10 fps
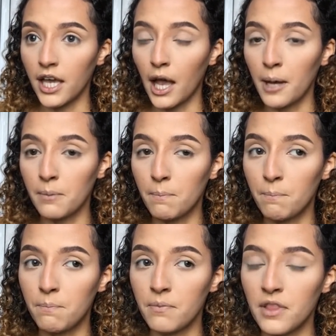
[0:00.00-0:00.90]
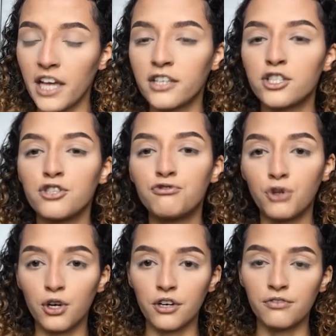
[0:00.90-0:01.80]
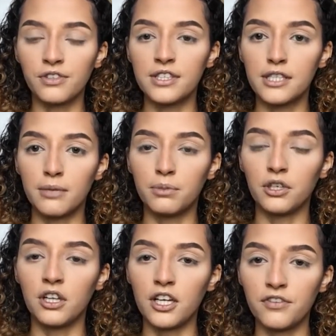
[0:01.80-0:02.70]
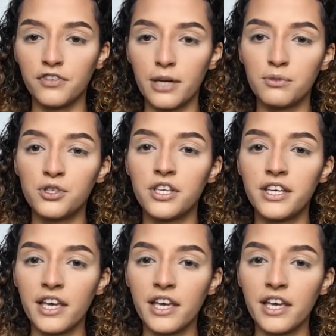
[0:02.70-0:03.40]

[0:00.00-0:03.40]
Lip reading: and like Sephora for example, a lot of times you can